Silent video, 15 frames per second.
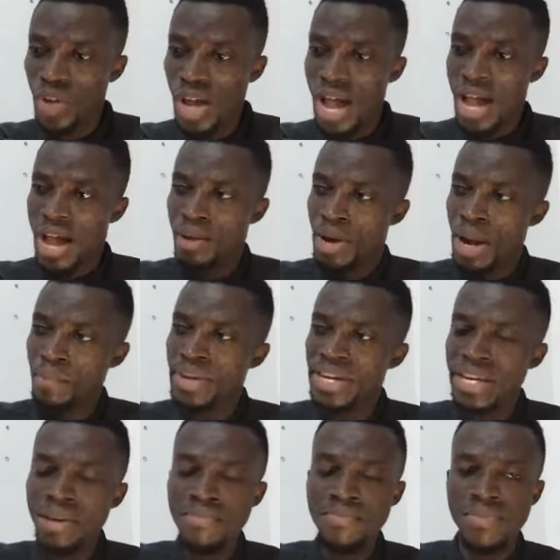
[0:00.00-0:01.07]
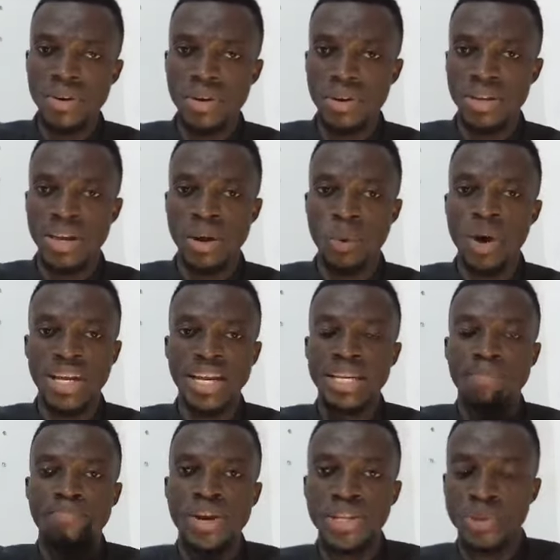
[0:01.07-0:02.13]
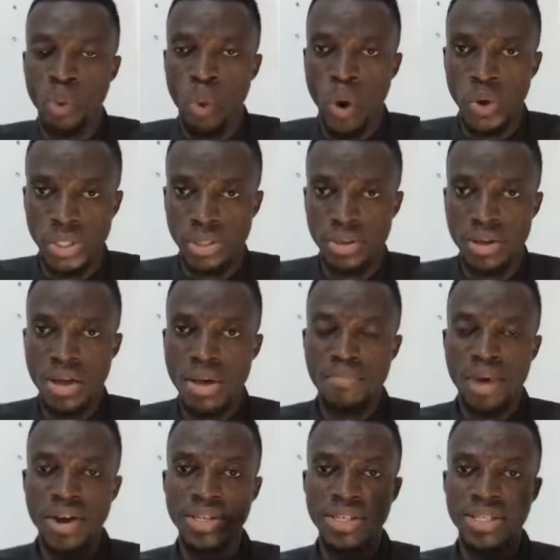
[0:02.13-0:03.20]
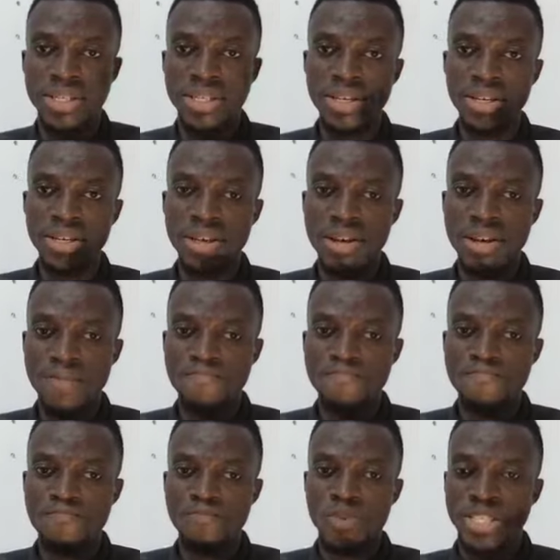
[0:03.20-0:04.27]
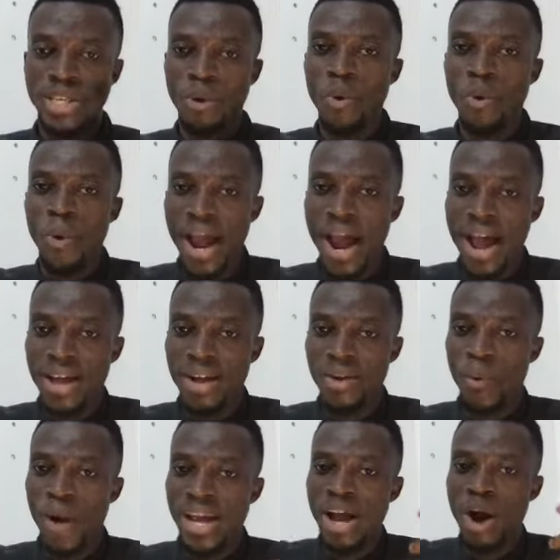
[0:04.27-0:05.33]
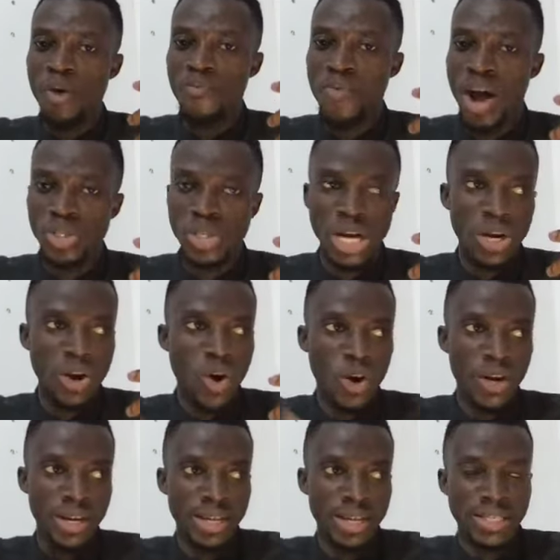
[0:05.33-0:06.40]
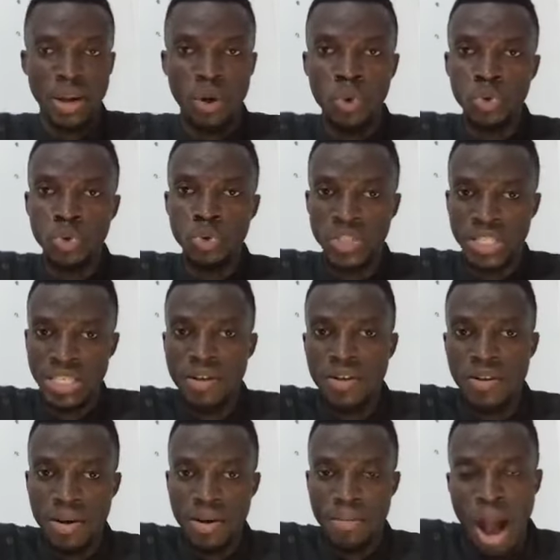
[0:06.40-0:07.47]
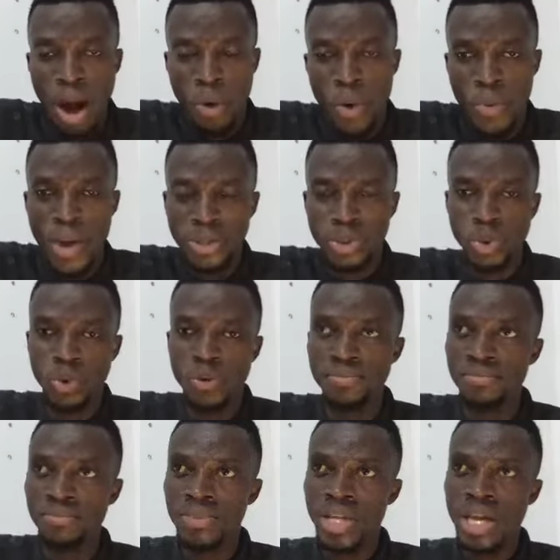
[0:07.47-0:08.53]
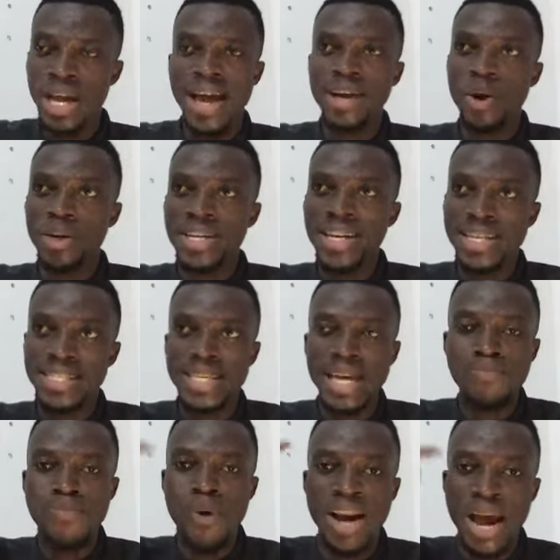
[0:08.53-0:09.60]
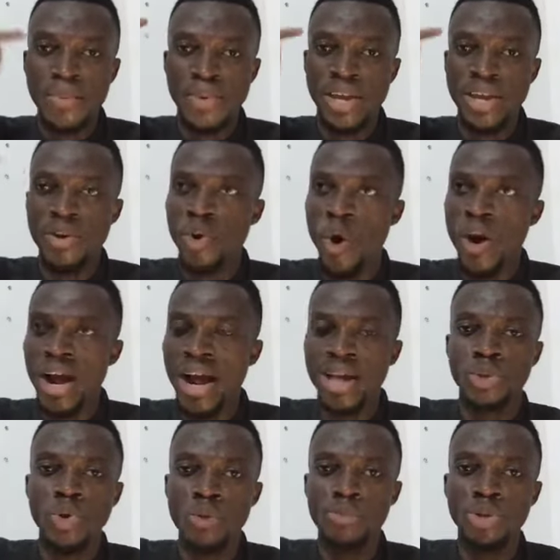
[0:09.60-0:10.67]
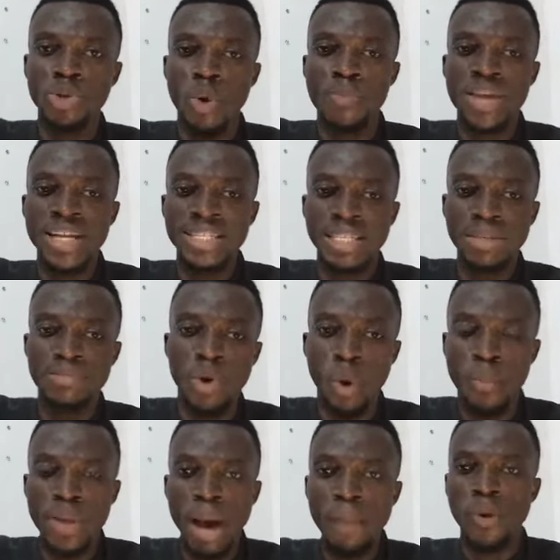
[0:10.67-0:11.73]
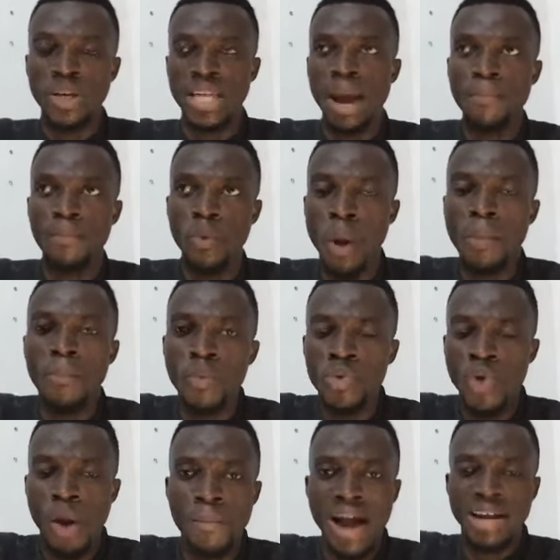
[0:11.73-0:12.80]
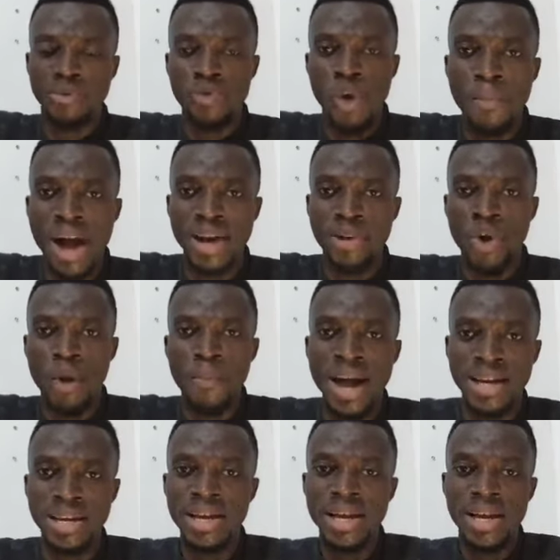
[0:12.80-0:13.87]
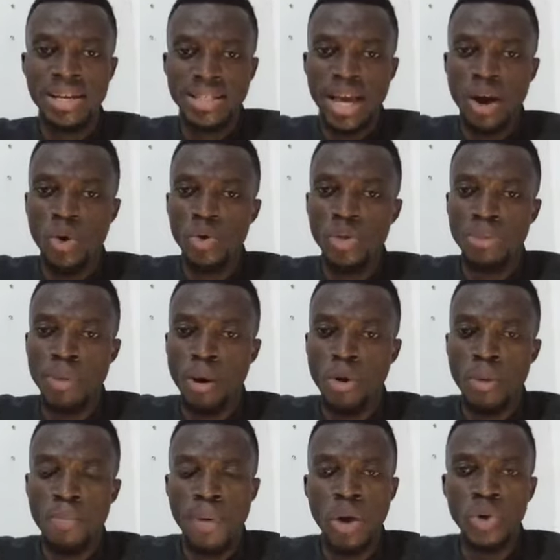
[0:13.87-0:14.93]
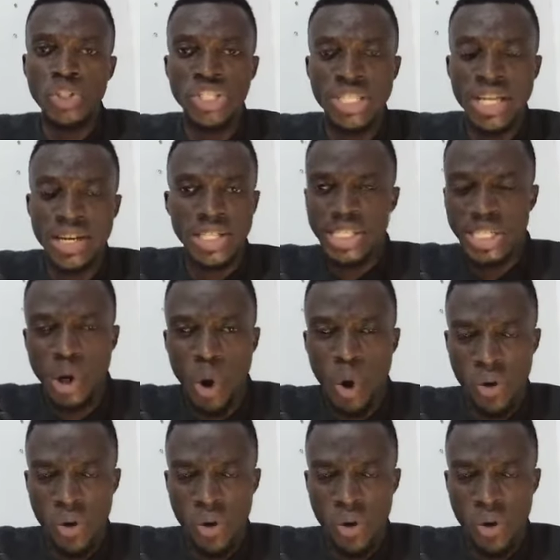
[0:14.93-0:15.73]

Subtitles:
And I mean, him what the debate was. But you see, so who had kwanya ofa so ano one esela usu te akumiaso. And all then say bona bien hono or catch you so be a jimmy or be a bodam your man say oh in the pakro power in share the chido.